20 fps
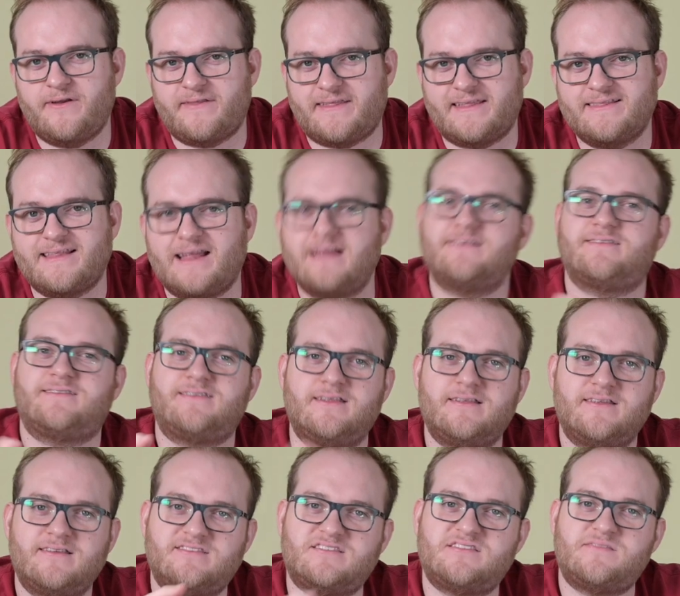I think that's
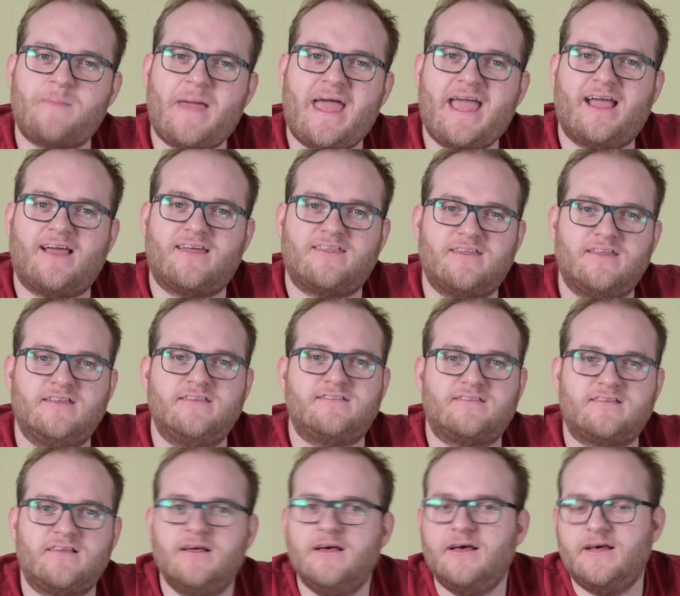the spec
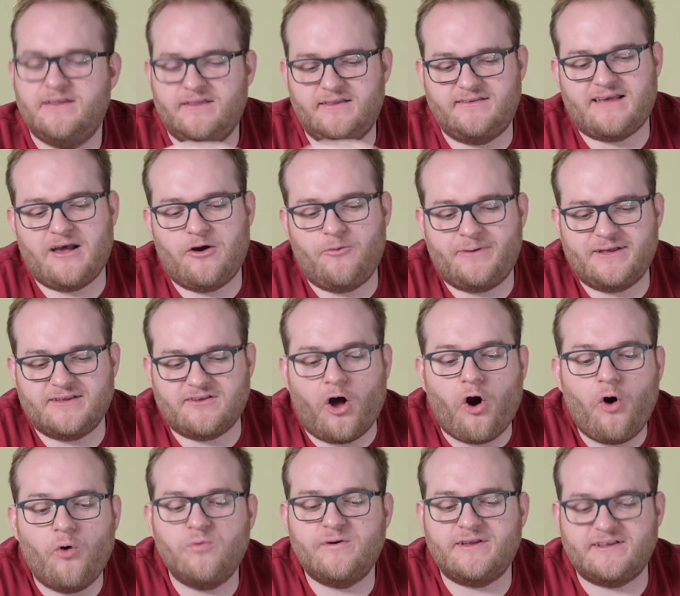that's helping it
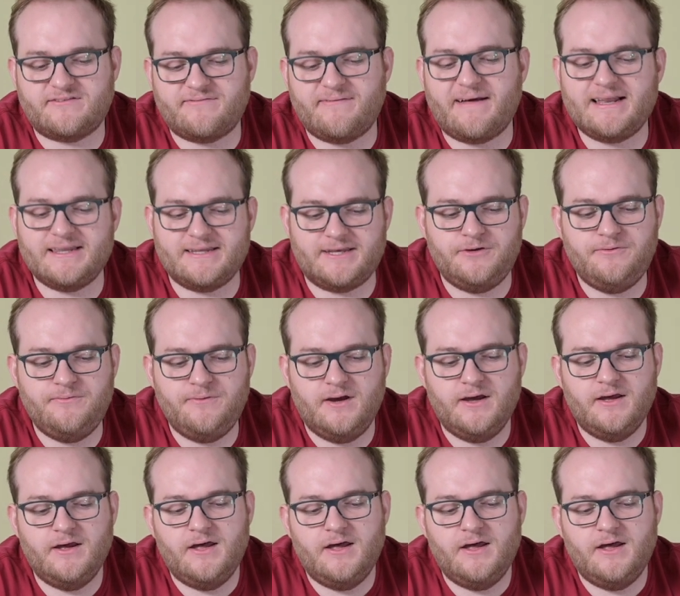hold its value.